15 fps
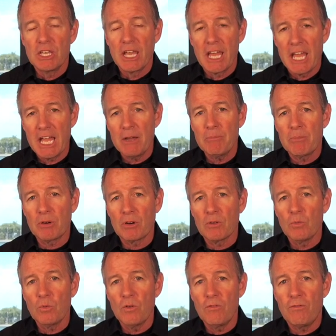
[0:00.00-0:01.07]
amber
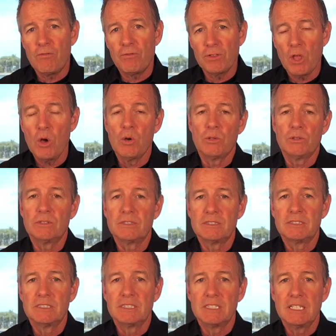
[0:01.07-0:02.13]
will float
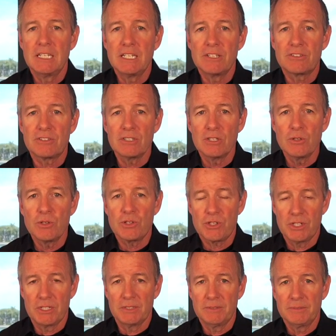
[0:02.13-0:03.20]
in a
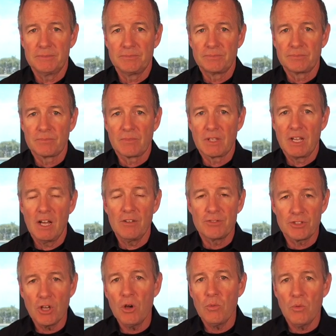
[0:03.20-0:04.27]
solution of
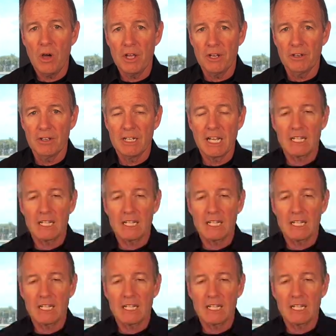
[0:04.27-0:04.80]
salt water. And I